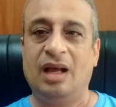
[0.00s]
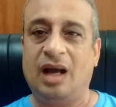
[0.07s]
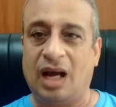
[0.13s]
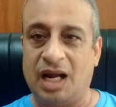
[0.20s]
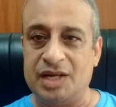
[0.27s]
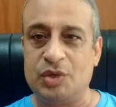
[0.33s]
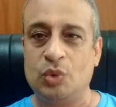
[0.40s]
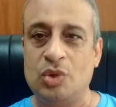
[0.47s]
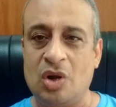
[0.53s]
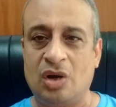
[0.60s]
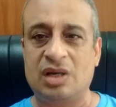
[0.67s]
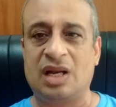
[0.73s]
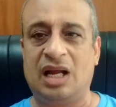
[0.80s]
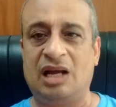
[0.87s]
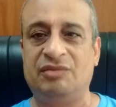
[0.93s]
I do
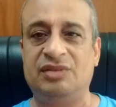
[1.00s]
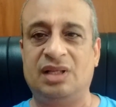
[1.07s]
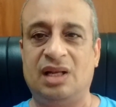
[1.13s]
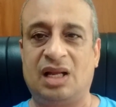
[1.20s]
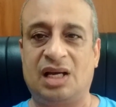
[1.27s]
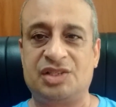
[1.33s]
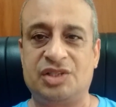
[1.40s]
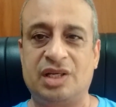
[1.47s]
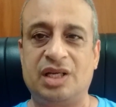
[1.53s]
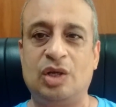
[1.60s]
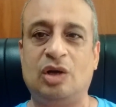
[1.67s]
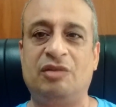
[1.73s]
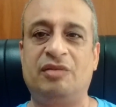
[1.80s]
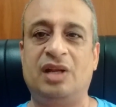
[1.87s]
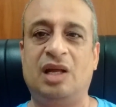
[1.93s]
not have the luxury
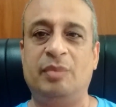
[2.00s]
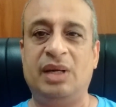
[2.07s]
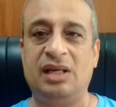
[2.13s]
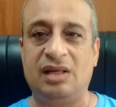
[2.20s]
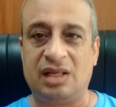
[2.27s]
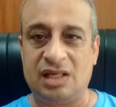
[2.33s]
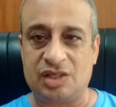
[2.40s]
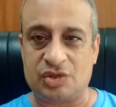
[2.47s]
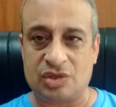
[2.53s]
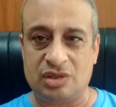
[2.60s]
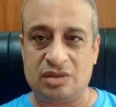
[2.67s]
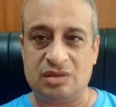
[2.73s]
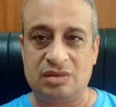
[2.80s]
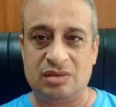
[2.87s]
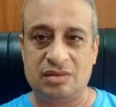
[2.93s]
of
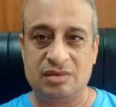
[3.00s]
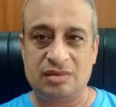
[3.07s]
lamentation.